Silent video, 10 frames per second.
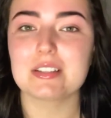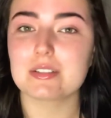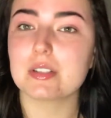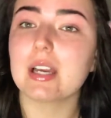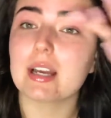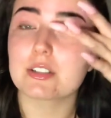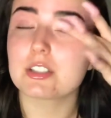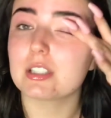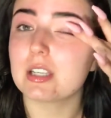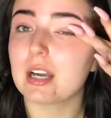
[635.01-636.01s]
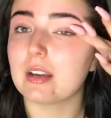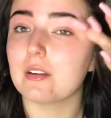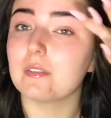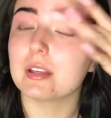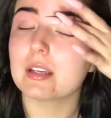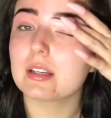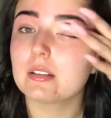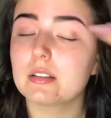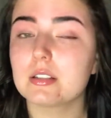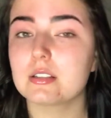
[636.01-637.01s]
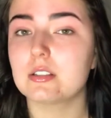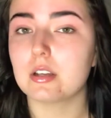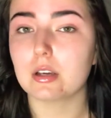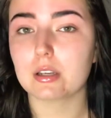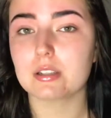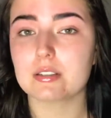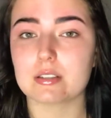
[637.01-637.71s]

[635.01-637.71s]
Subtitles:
So I actually kind of like took